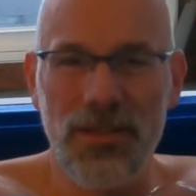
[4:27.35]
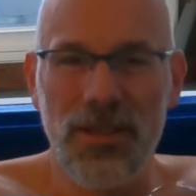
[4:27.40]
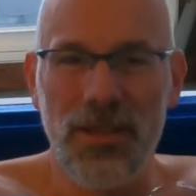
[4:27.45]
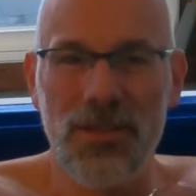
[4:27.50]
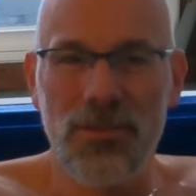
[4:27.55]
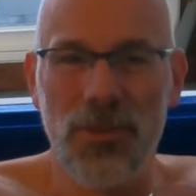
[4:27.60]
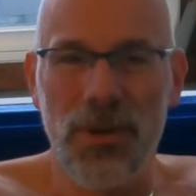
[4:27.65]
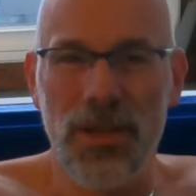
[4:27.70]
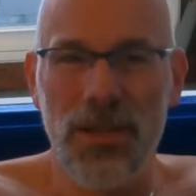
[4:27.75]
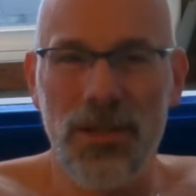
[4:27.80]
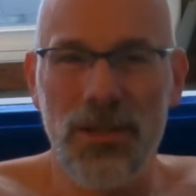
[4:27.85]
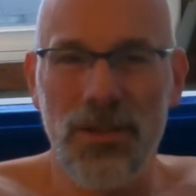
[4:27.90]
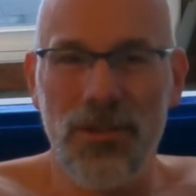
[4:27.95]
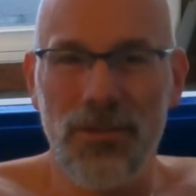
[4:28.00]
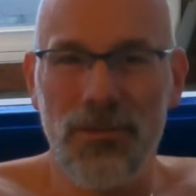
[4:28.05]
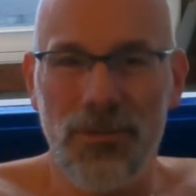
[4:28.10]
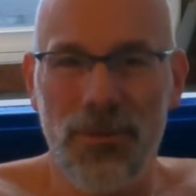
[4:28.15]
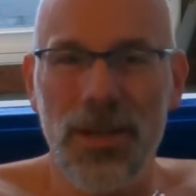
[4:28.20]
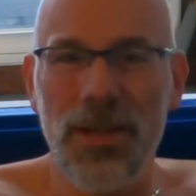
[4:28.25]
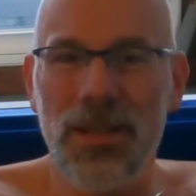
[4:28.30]
does wake you
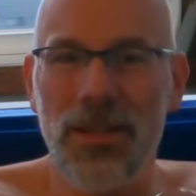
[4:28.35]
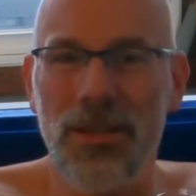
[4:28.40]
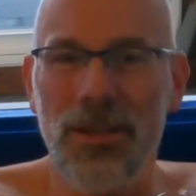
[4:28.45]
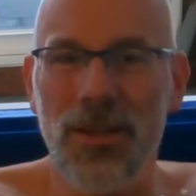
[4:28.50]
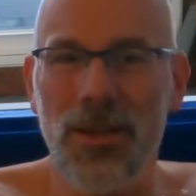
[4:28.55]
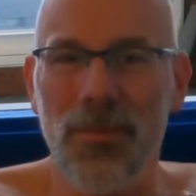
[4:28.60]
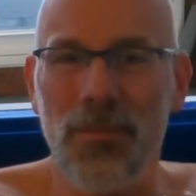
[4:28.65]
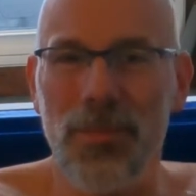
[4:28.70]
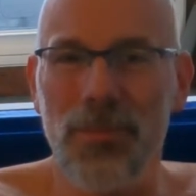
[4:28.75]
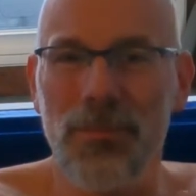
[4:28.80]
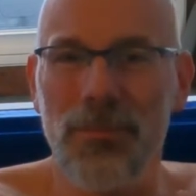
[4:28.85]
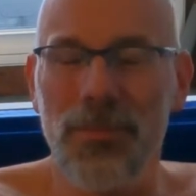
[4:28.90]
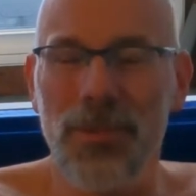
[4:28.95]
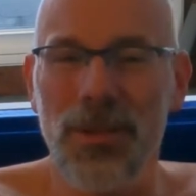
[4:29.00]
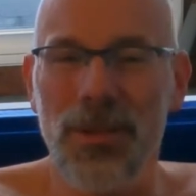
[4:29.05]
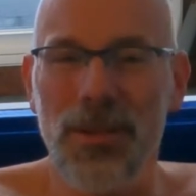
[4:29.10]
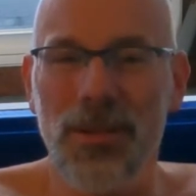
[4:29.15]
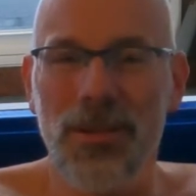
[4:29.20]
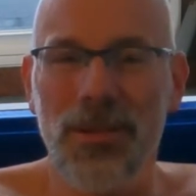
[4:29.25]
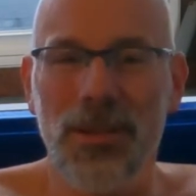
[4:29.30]
up. You
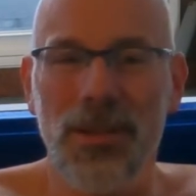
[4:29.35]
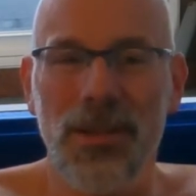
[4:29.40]
know.